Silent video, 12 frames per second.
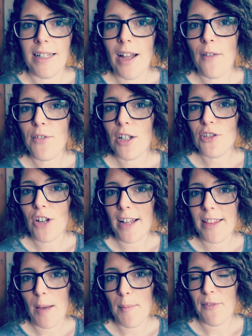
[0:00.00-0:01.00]
Now, I've not
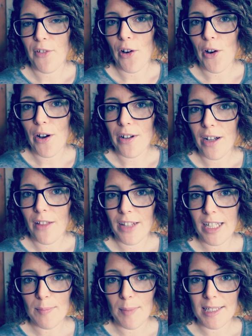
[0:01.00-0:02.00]
tried that before on
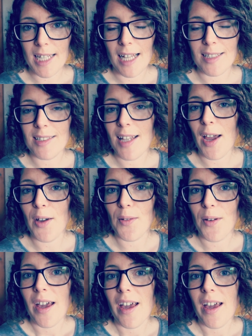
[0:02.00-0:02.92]
these biscuits, so